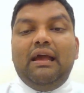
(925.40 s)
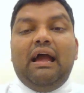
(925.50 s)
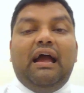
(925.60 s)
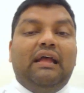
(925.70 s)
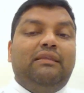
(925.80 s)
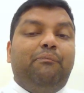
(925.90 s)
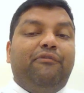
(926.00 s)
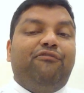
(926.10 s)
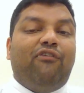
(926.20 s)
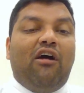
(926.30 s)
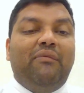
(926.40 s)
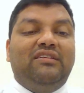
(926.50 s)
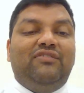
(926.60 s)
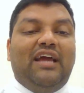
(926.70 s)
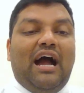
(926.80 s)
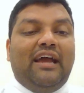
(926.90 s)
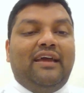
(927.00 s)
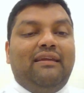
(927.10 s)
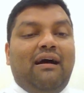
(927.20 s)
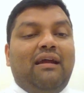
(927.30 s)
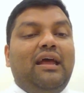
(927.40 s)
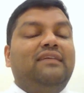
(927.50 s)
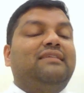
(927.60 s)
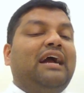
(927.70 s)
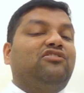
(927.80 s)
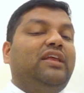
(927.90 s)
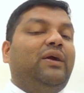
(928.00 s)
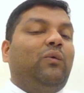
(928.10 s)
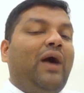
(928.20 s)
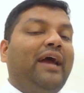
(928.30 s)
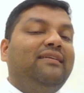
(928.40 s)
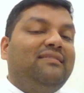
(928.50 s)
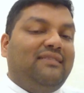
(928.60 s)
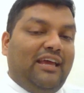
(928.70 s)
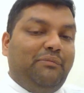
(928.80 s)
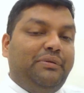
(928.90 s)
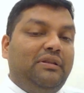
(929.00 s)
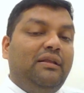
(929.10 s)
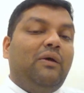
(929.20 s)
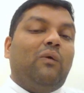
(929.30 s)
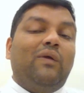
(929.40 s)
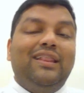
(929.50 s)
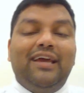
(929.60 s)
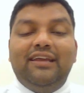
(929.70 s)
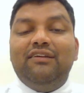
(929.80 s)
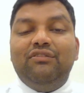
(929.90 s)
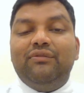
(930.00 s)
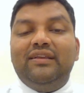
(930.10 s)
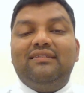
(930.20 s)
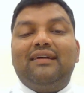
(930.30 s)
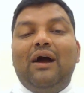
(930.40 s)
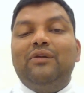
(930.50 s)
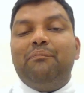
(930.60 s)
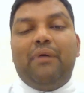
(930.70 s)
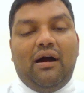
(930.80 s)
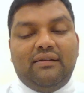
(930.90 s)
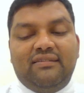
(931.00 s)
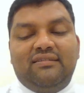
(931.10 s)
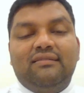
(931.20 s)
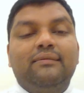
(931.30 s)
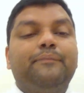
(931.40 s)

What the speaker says: And the performance of the INR is actually quite stable relative to its counterparts.